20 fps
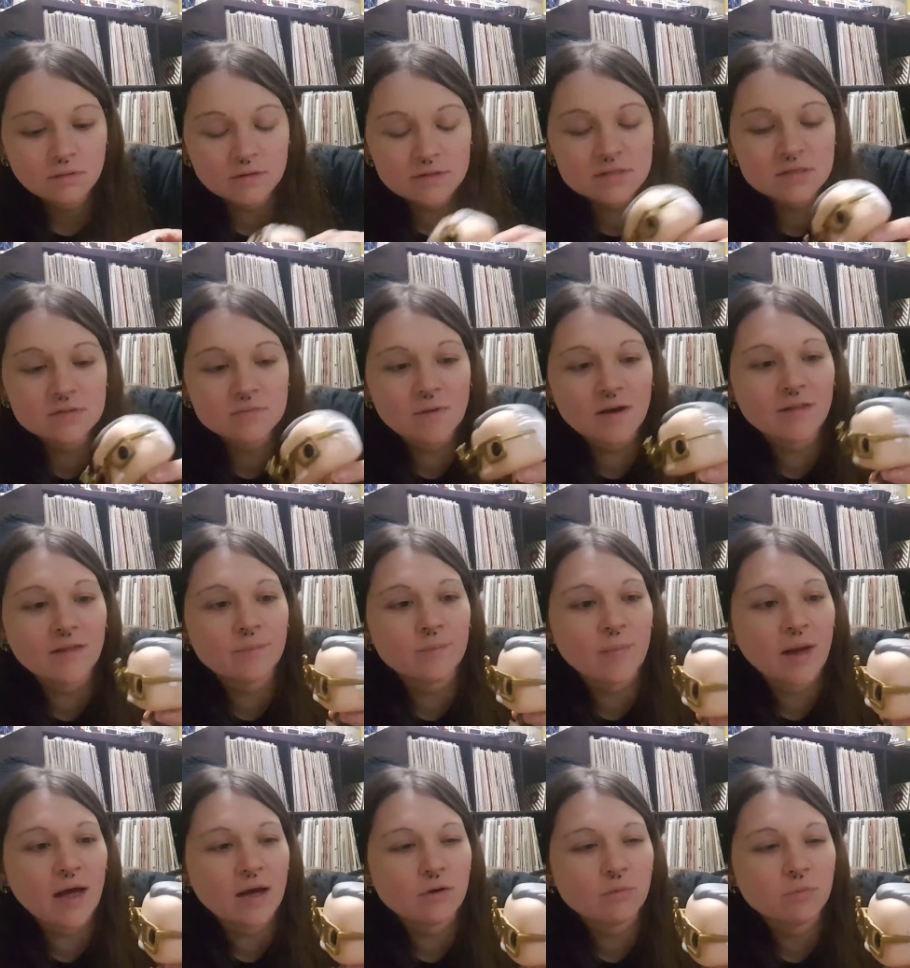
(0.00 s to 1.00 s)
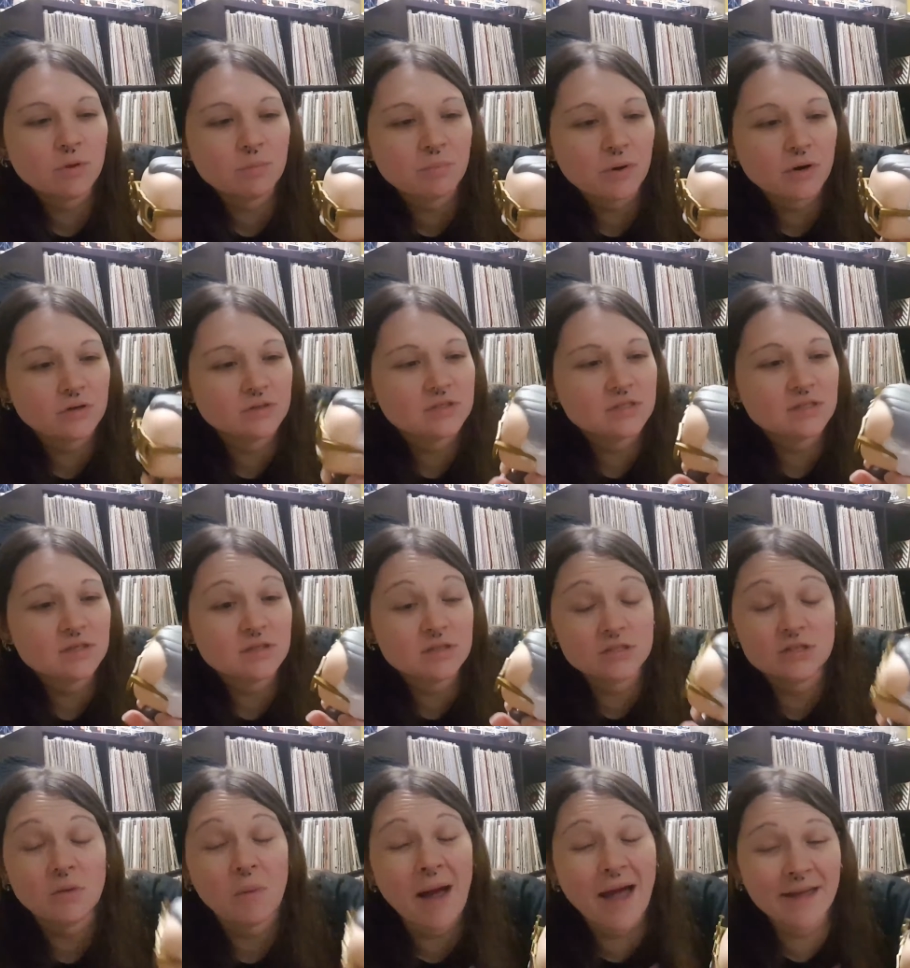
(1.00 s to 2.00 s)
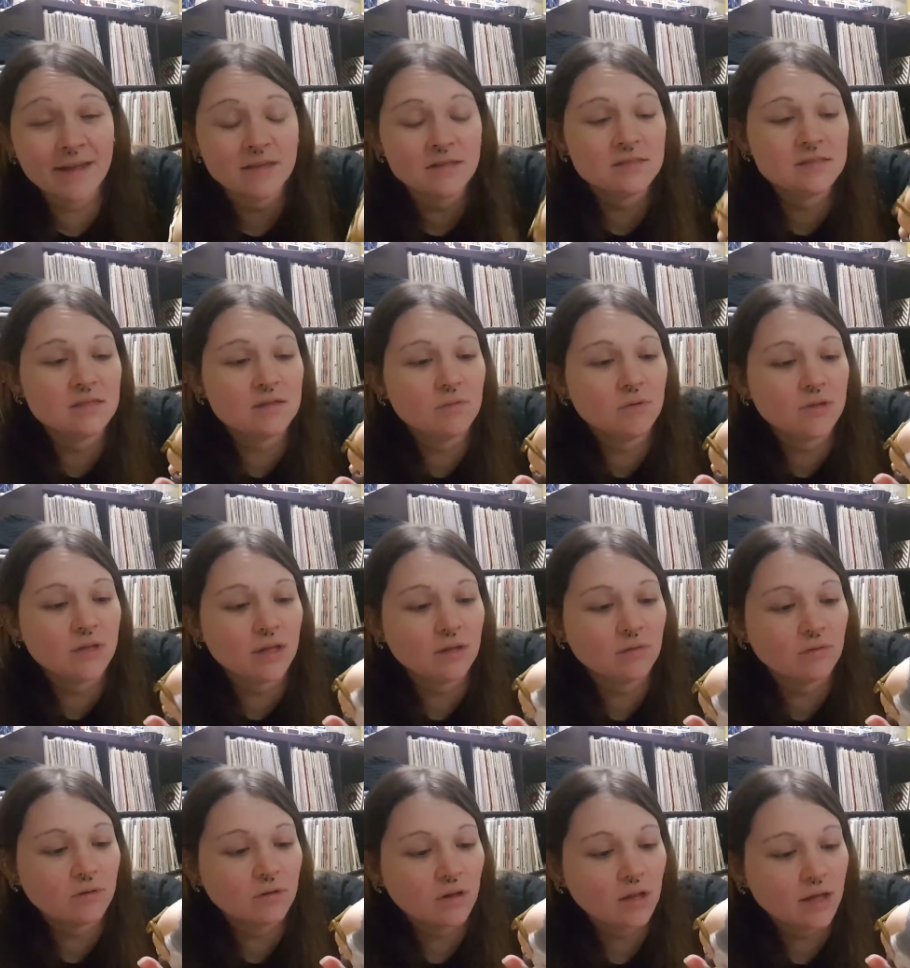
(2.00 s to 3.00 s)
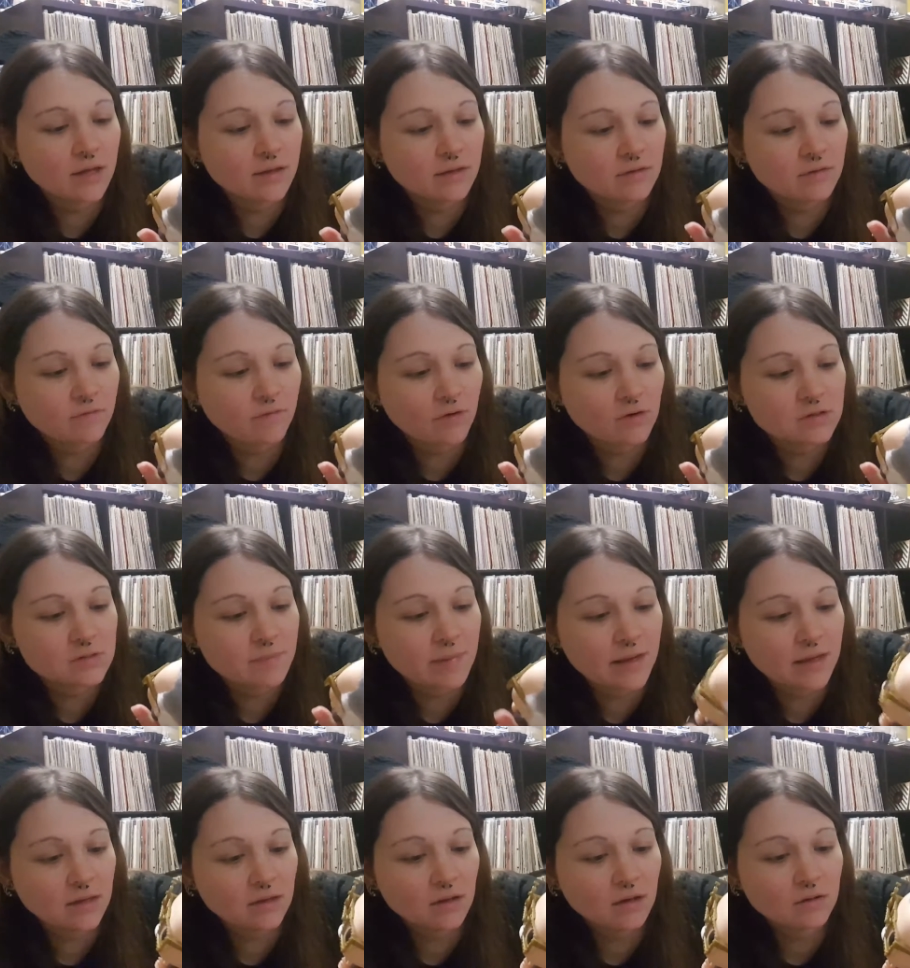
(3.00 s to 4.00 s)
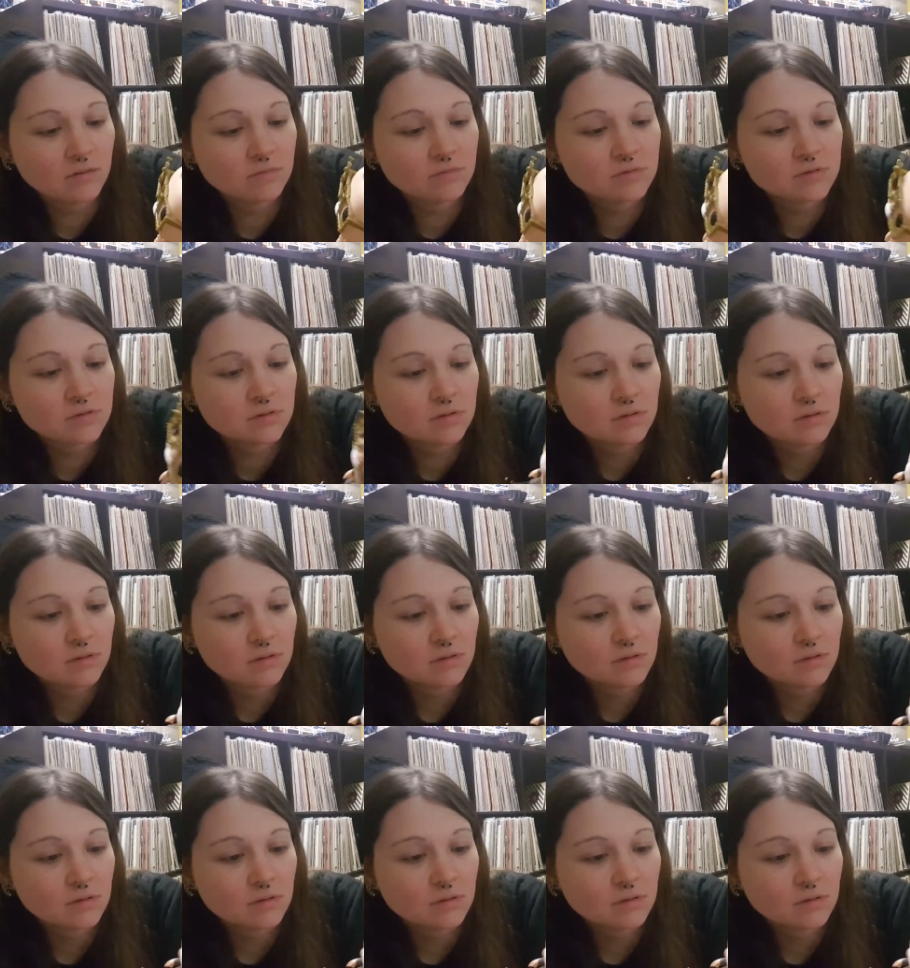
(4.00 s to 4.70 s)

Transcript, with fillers: this is why I like buying them in person, so I can see what they look like as far as paint goes.